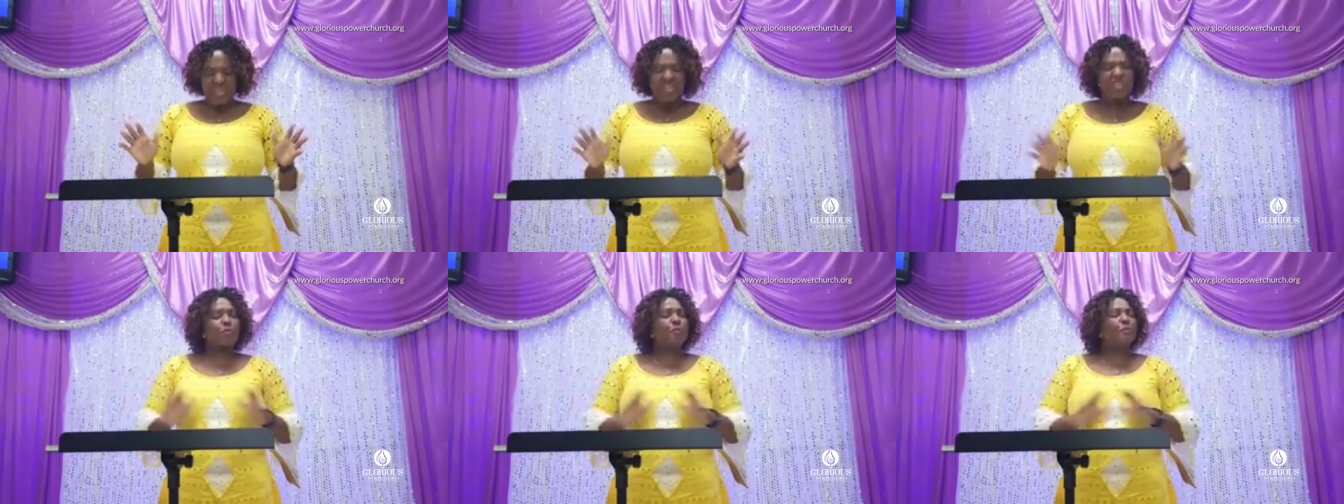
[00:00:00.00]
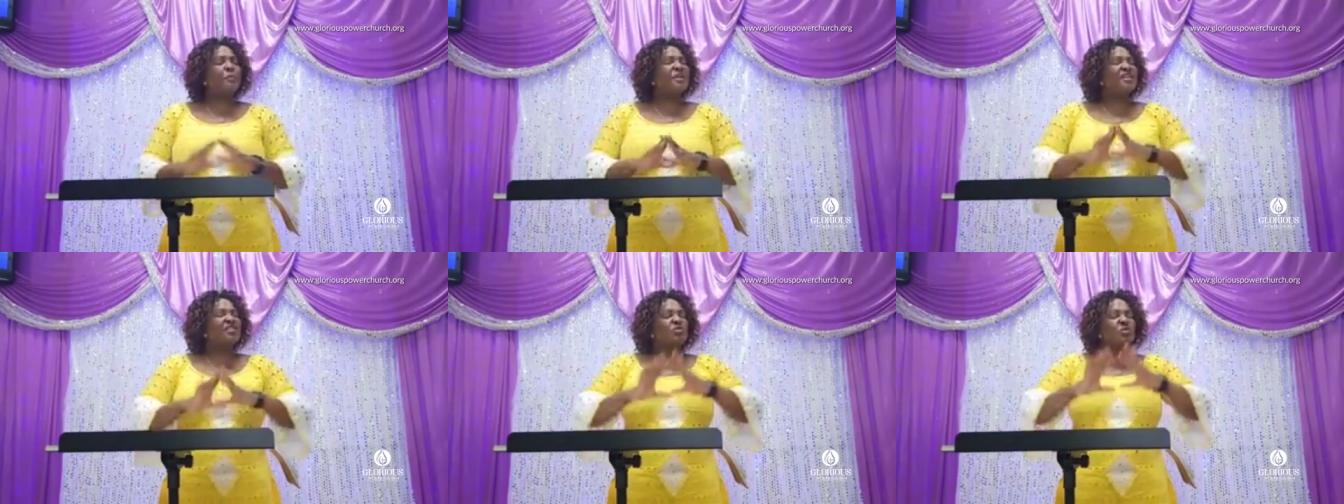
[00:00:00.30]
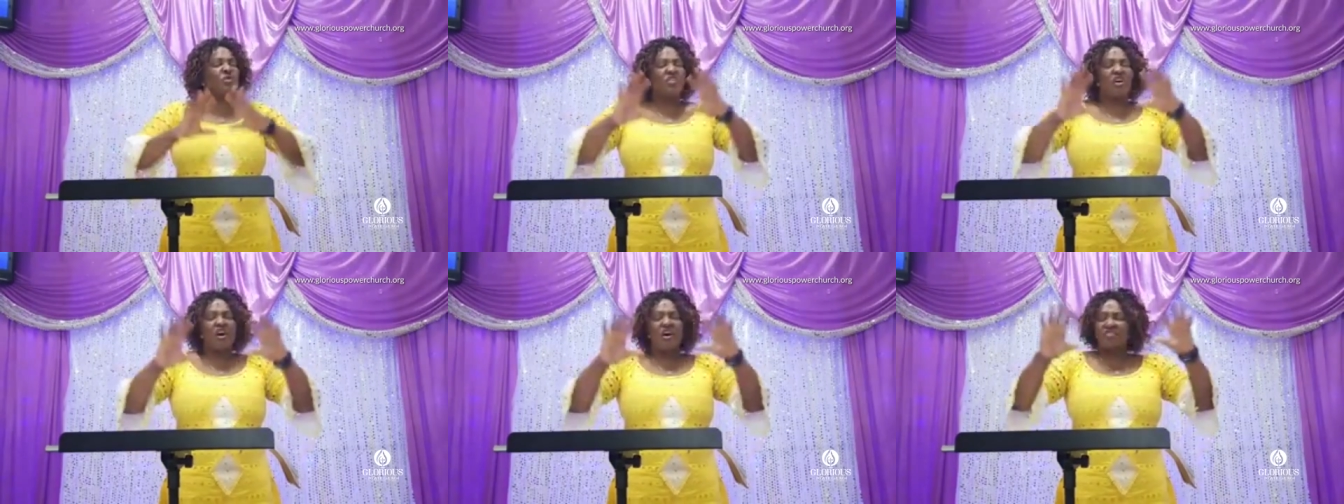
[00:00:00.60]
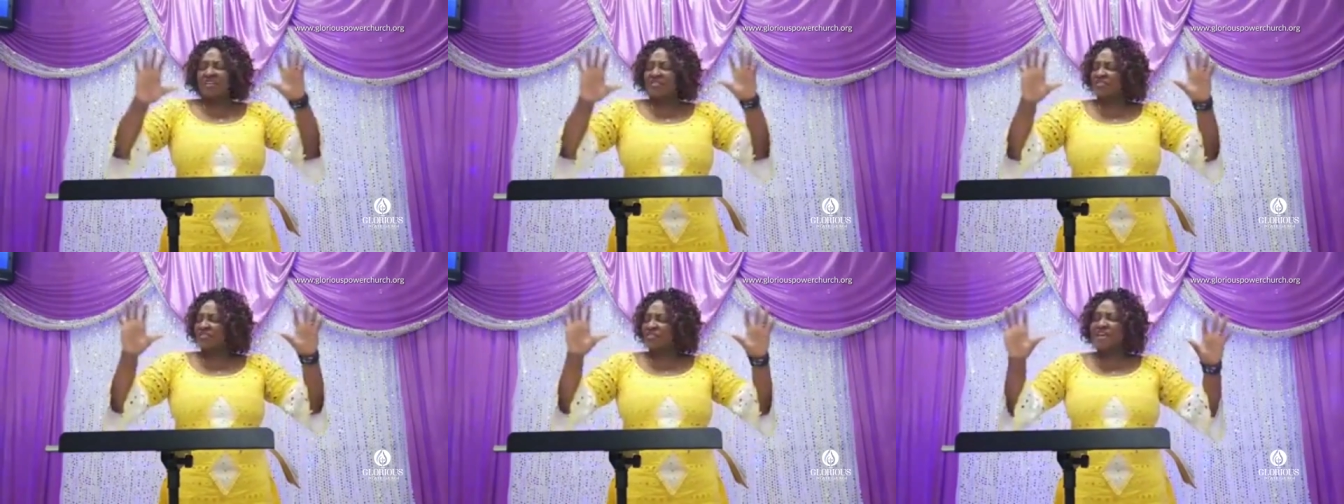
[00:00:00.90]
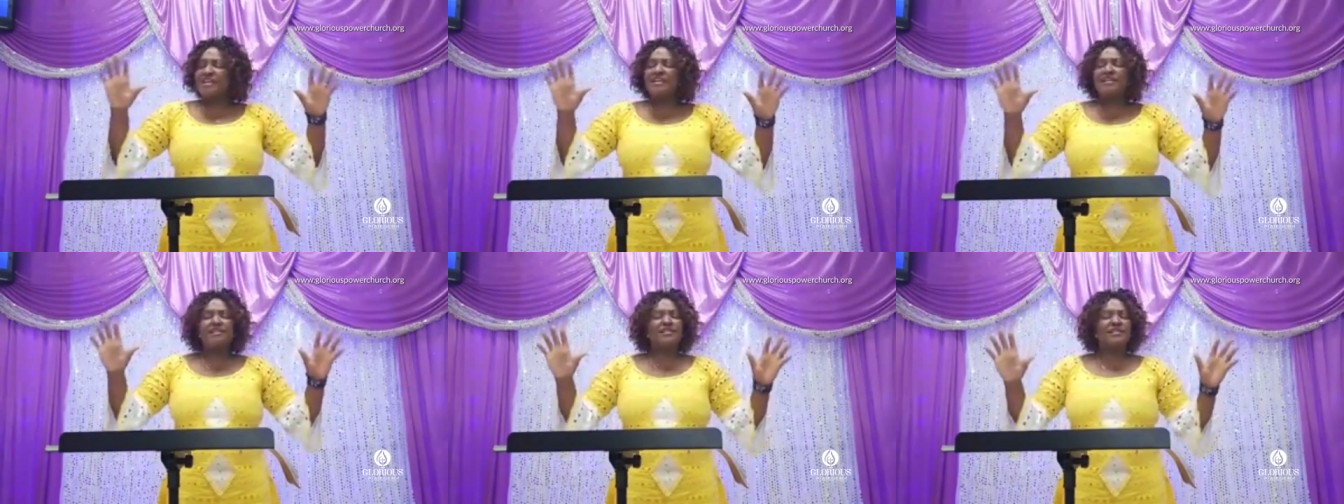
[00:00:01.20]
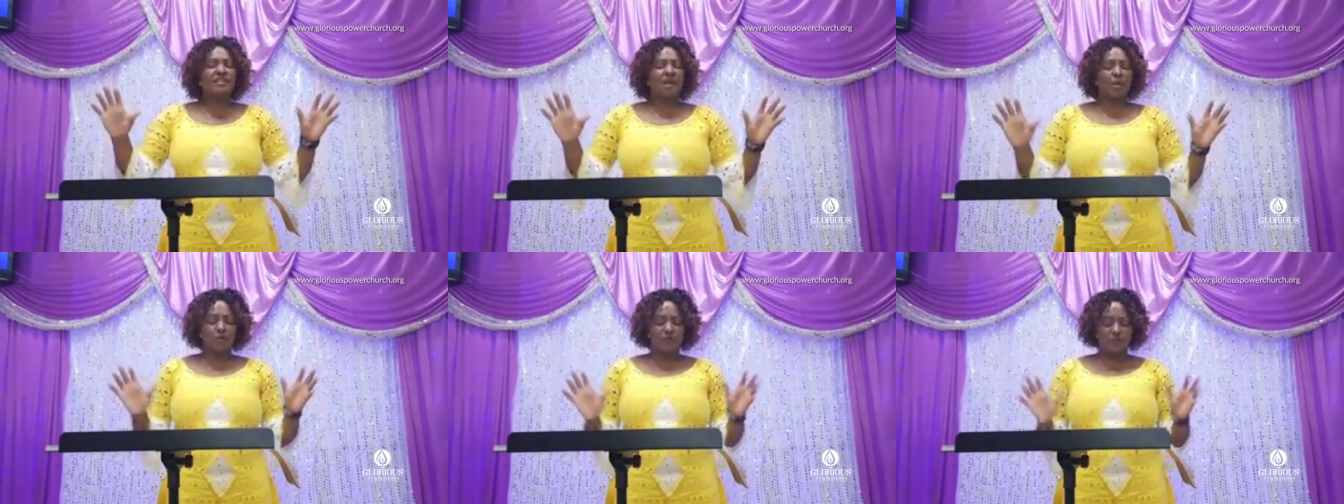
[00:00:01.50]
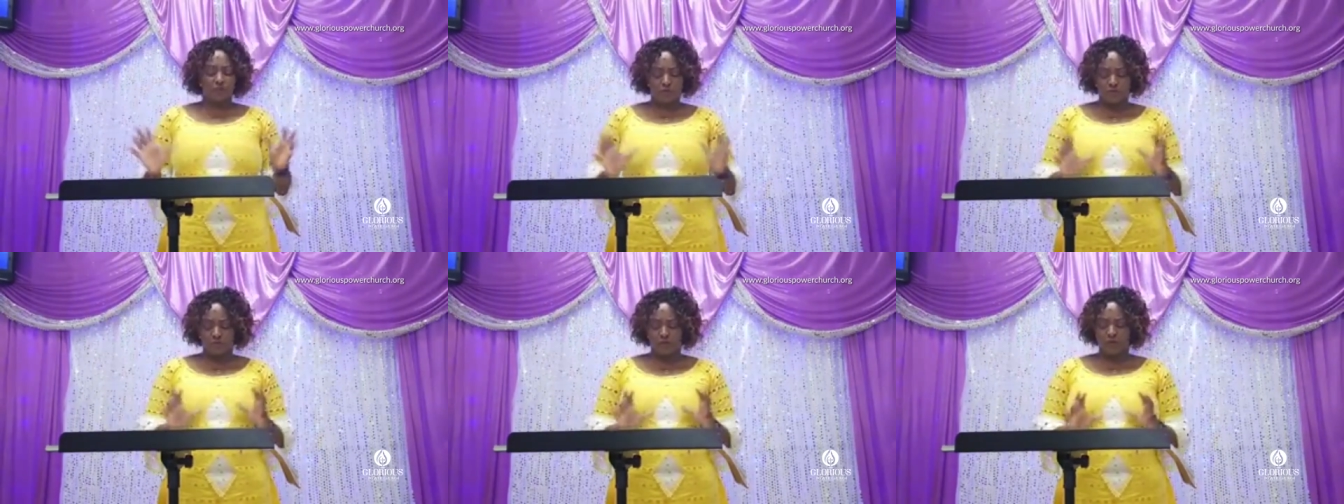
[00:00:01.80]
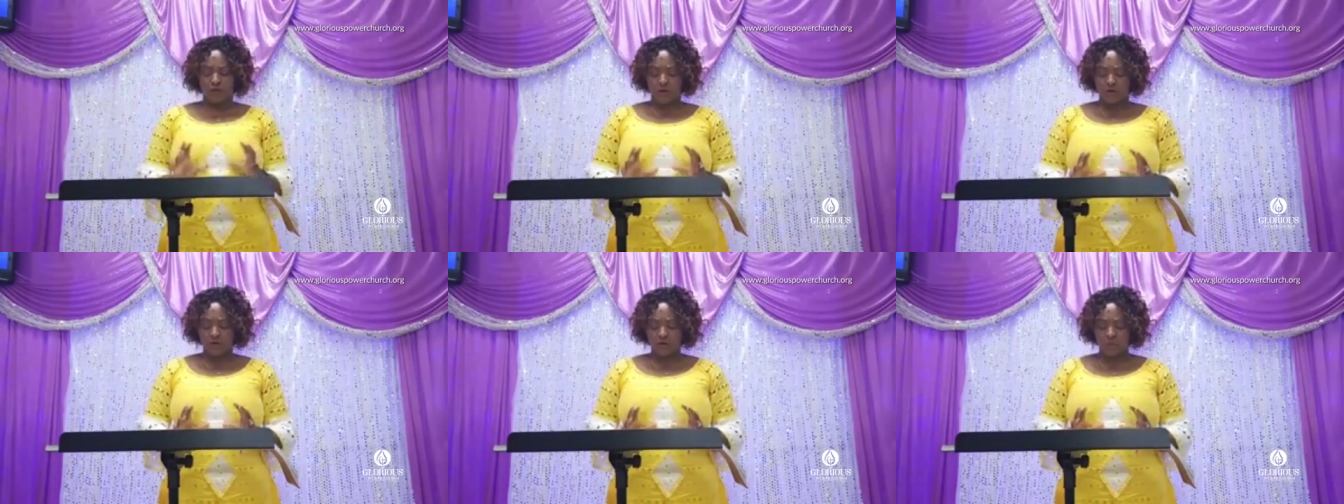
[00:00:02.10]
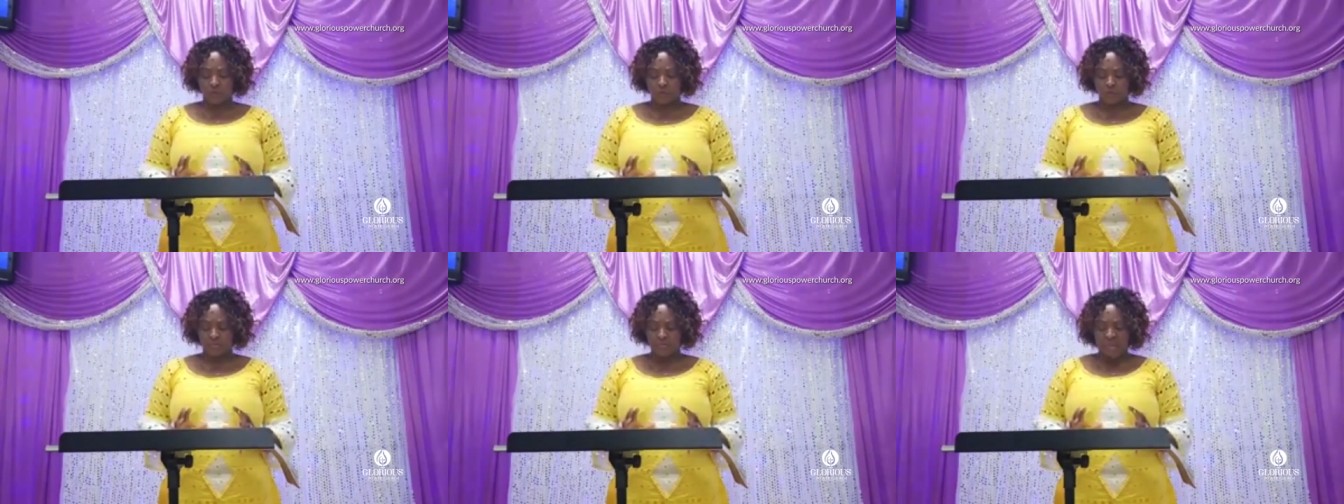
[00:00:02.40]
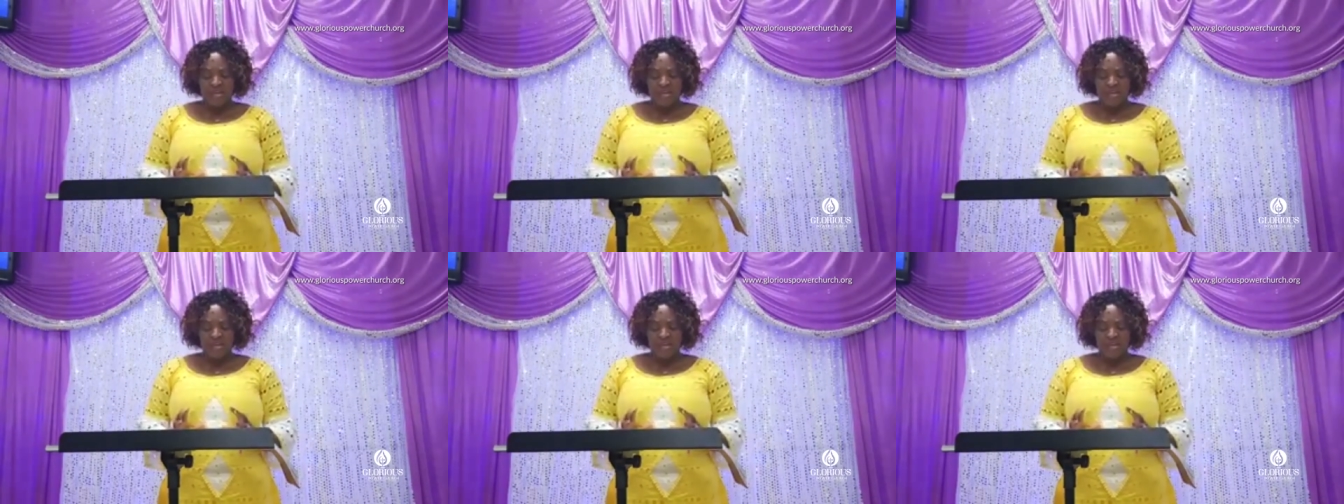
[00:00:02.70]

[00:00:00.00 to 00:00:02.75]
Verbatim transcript: He's pleased with all the things that we do for him,